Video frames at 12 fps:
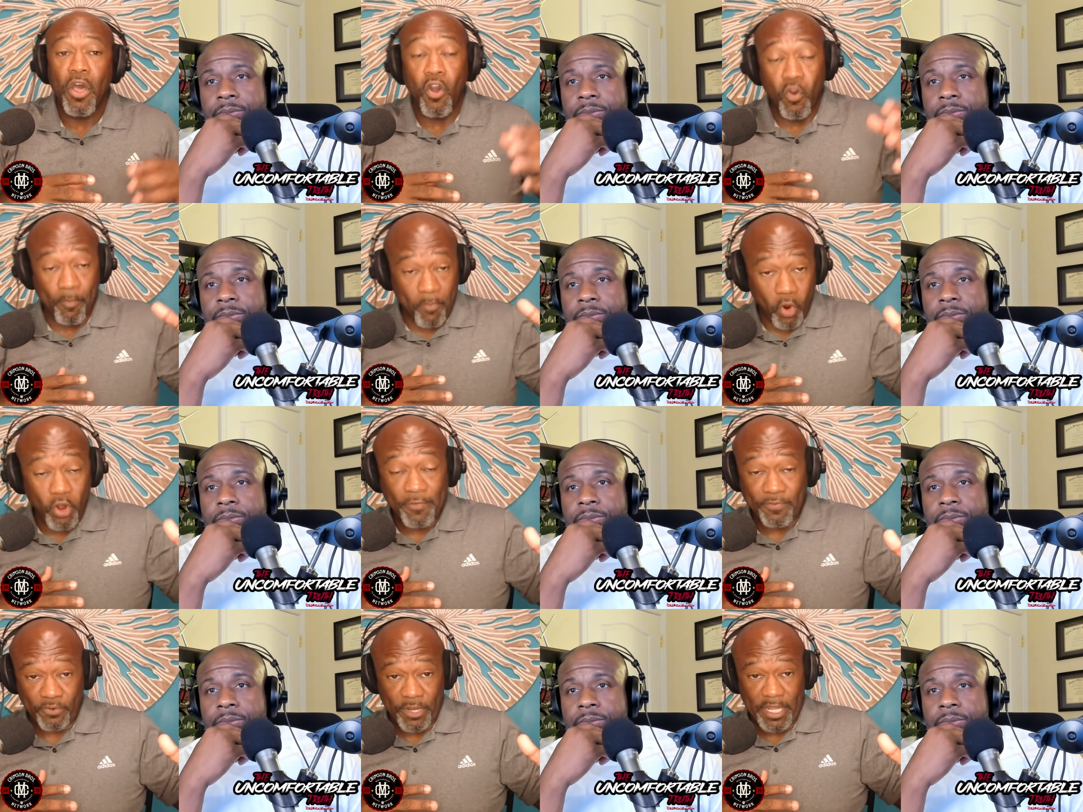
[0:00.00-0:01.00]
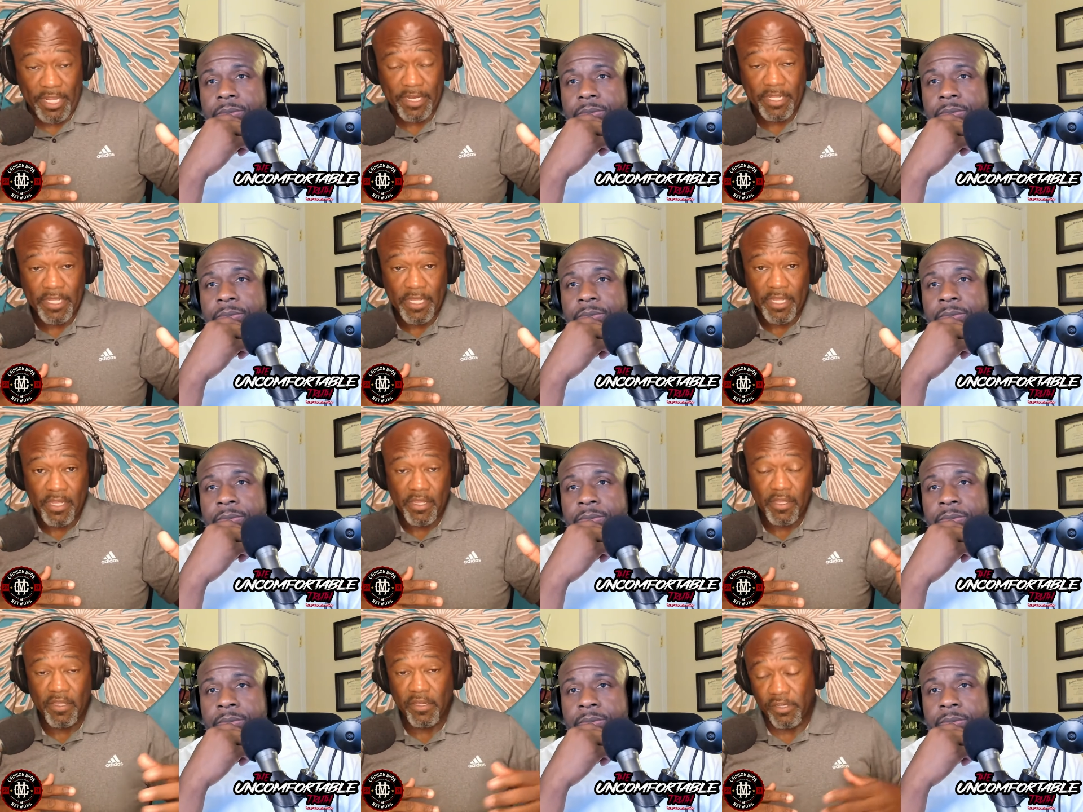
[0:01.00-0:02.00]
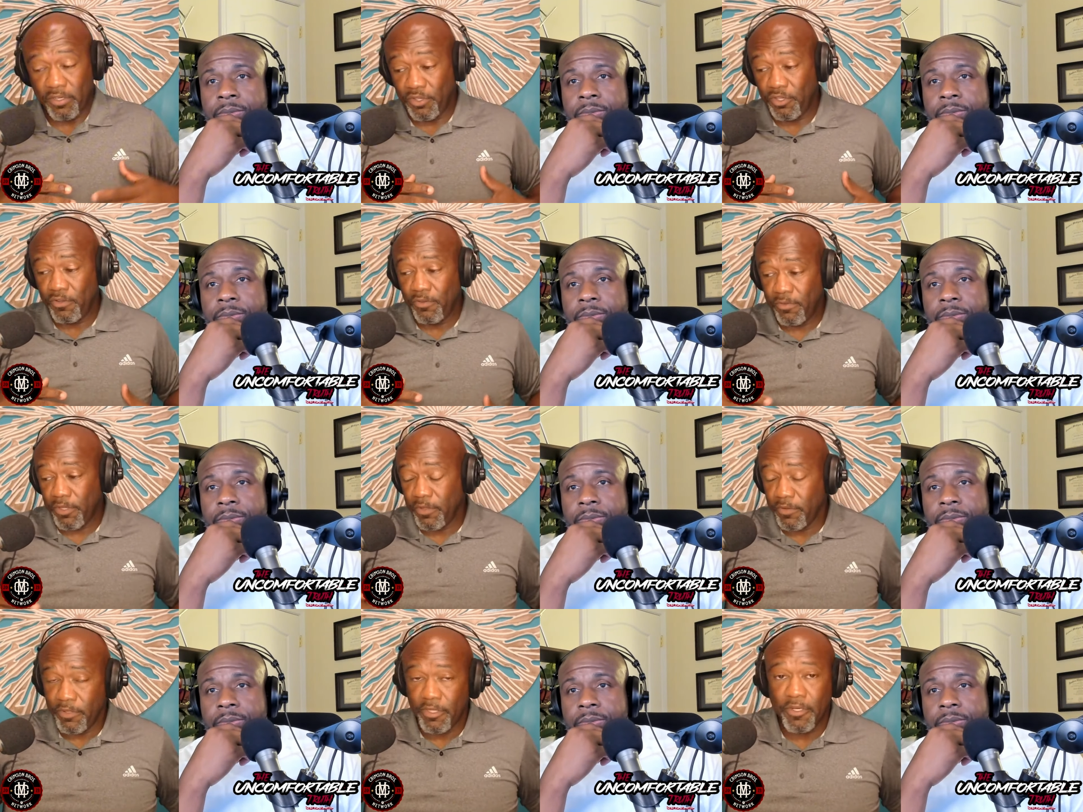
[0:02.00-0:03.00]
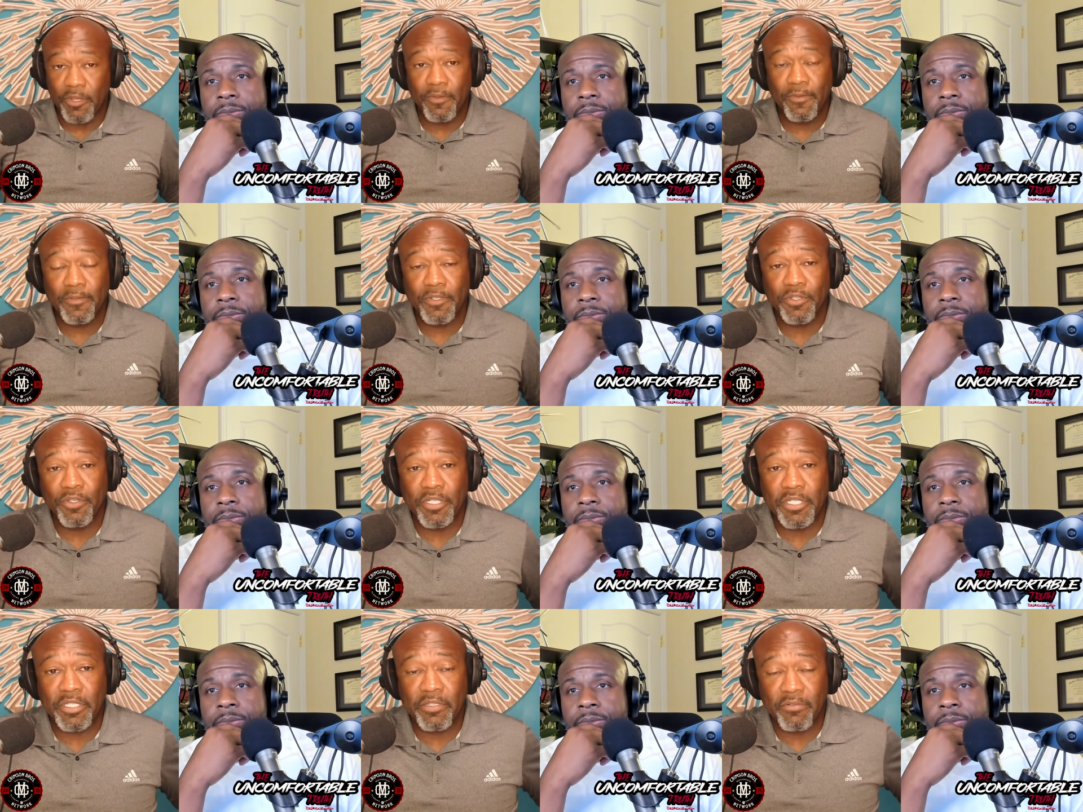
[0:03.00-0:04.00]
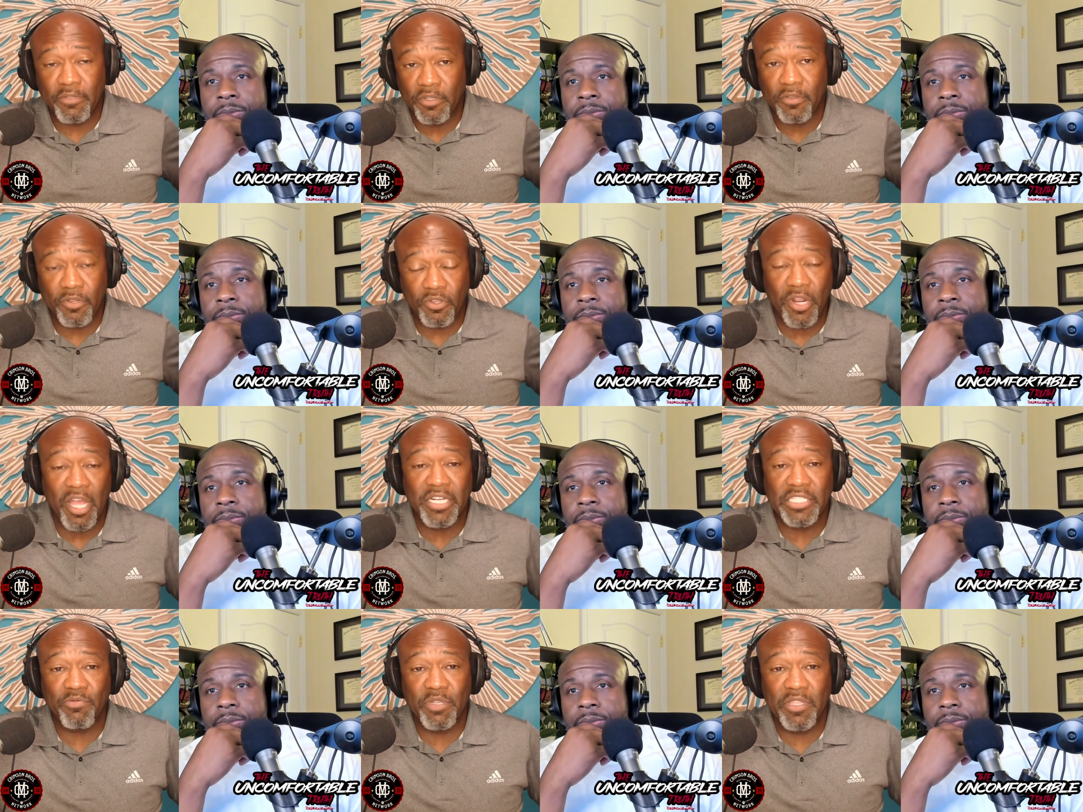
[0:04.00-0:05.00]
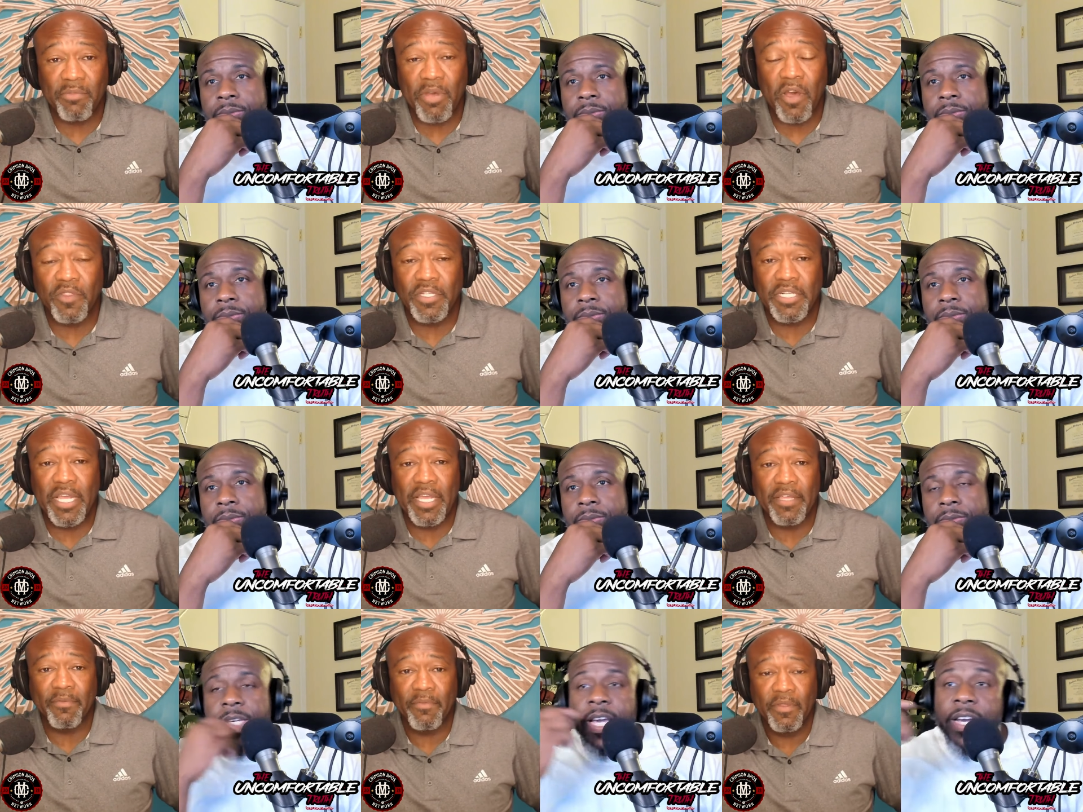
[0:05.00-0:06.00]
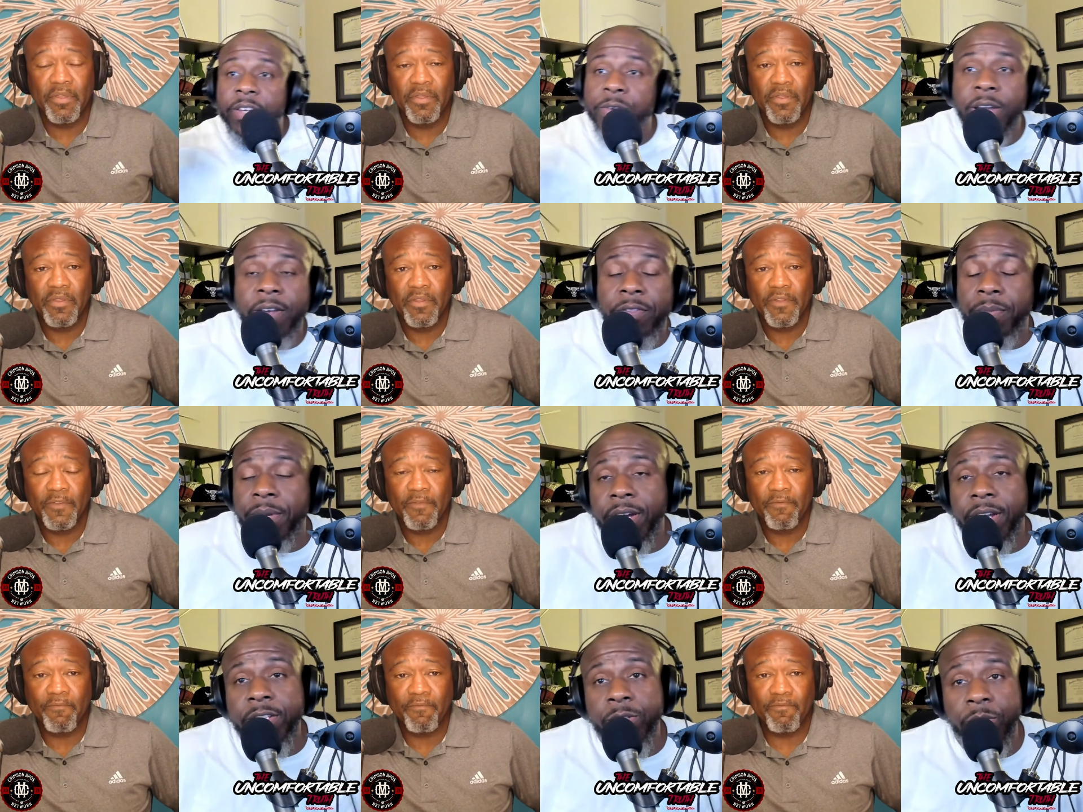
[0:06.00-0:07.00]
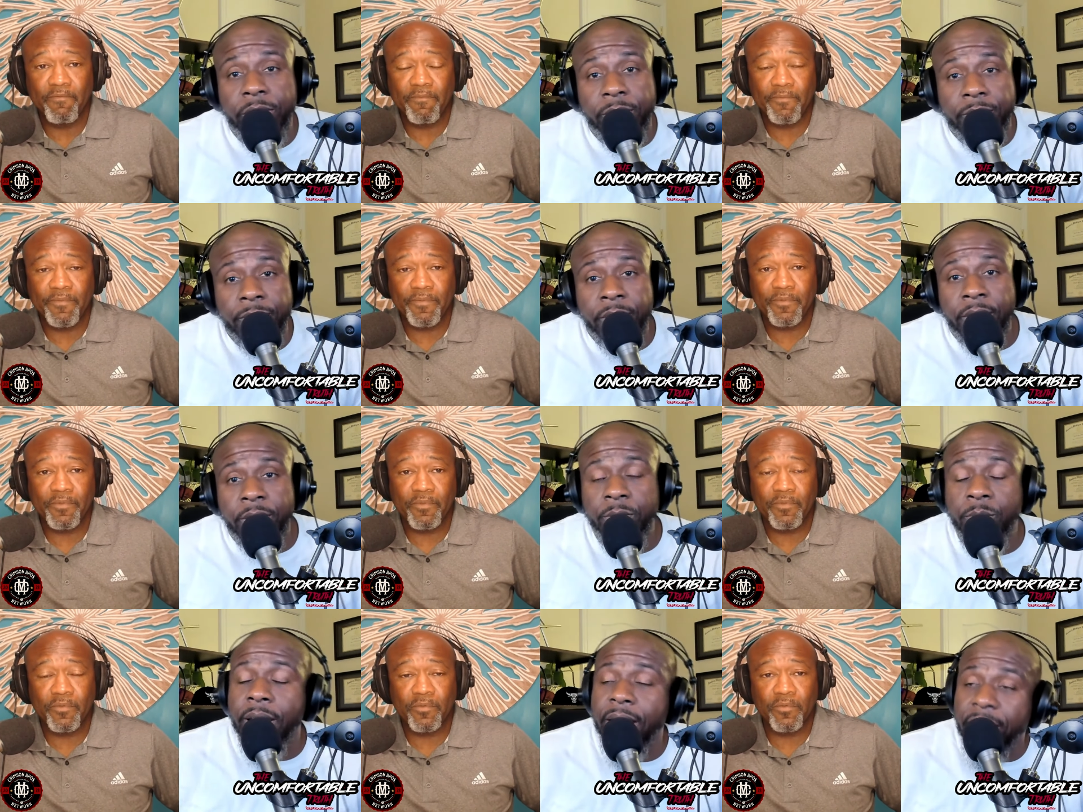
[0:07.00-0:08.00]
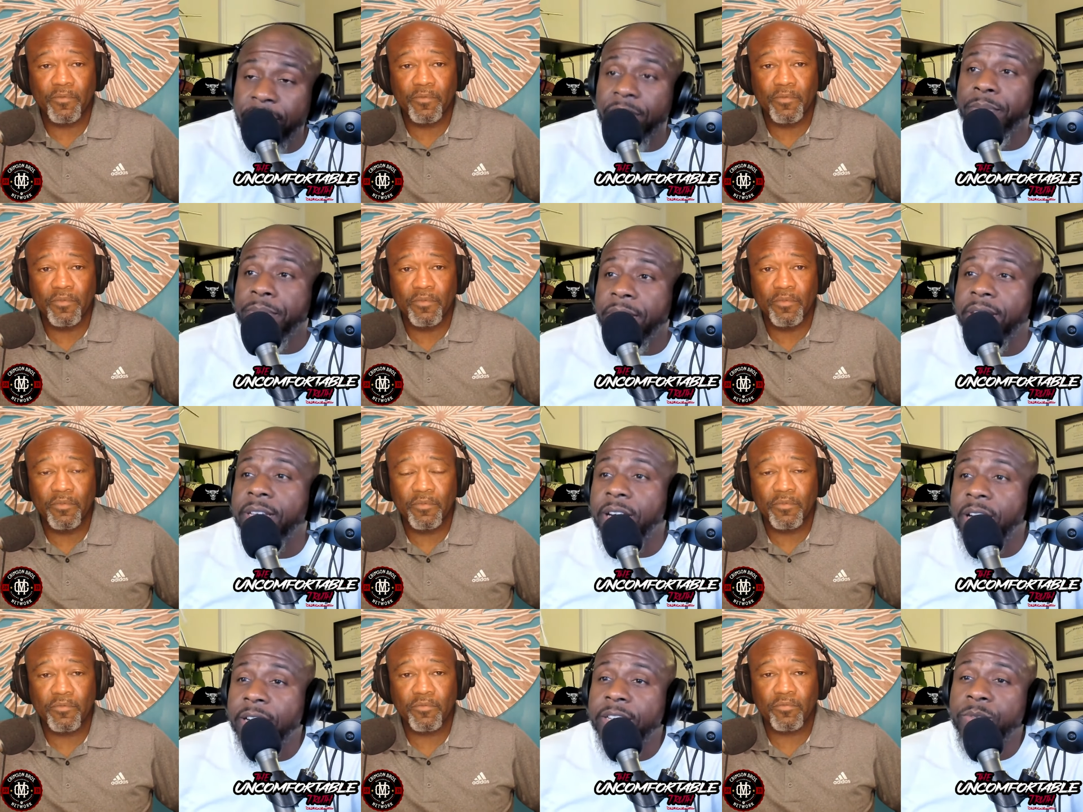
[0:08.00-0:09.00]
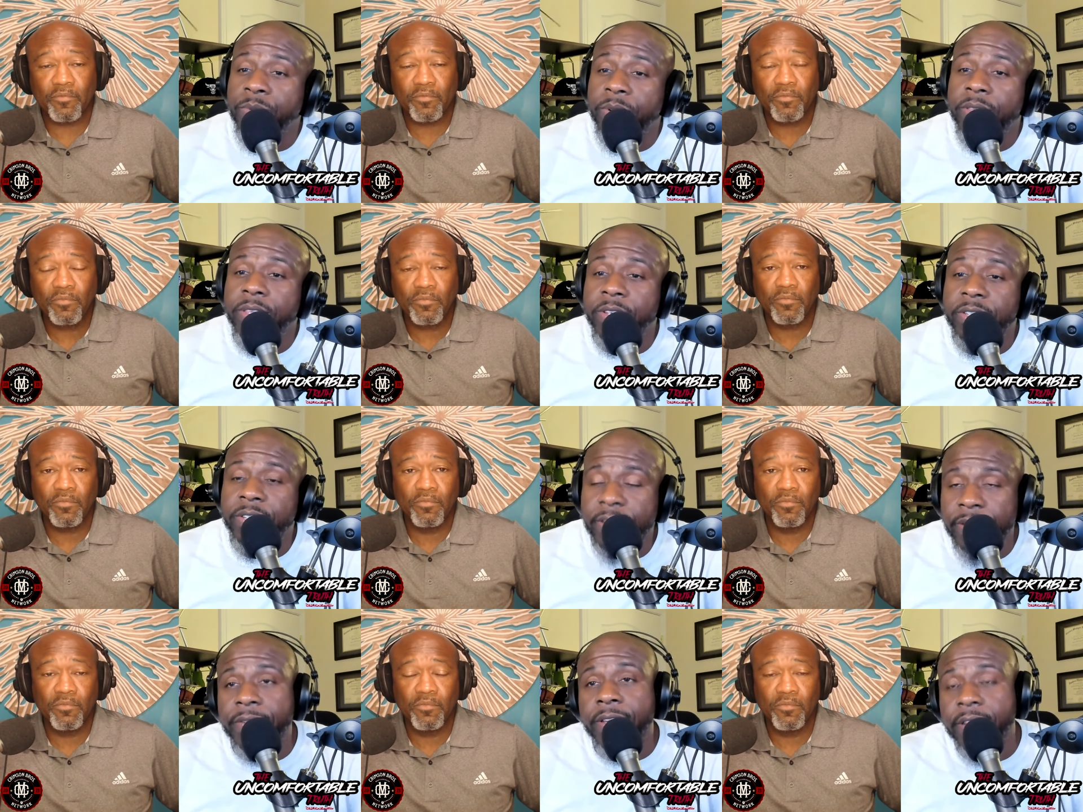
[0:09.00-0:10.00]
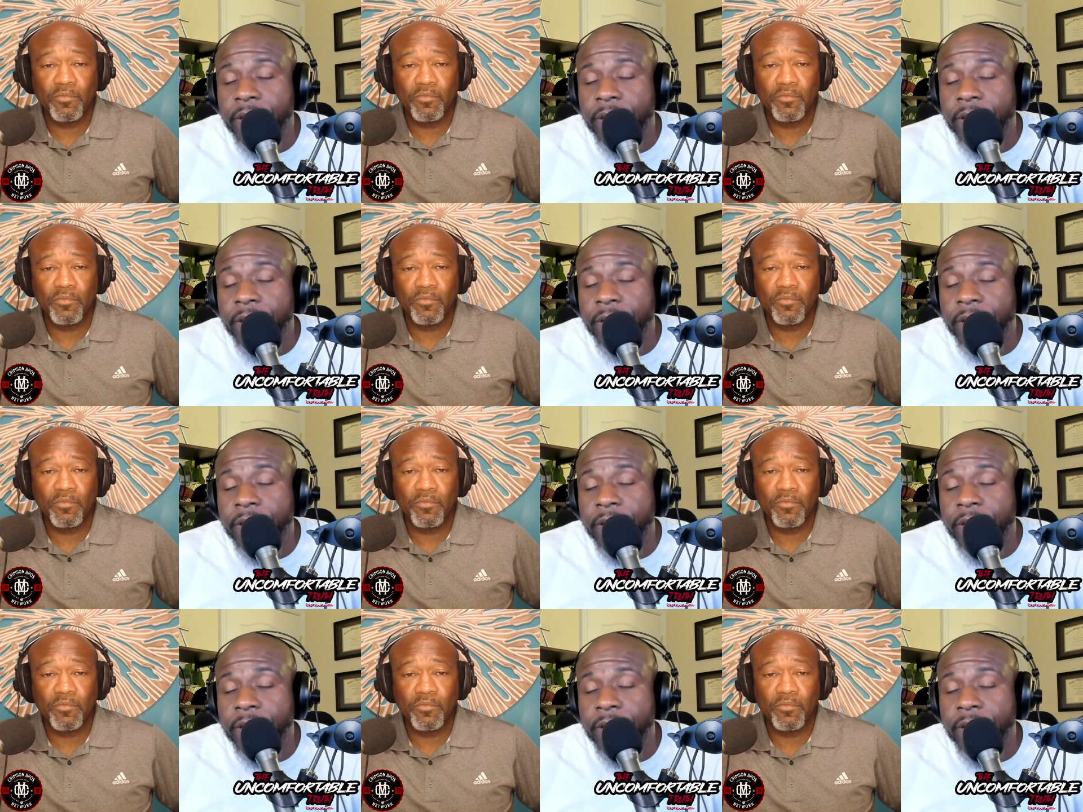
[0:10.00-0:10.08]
Speaker 1: or boyfriend, do you you you know do you you, you're honest with them all the time. Yeah,
Speaker 2: you have to be honest with them. You have to be honest with your significant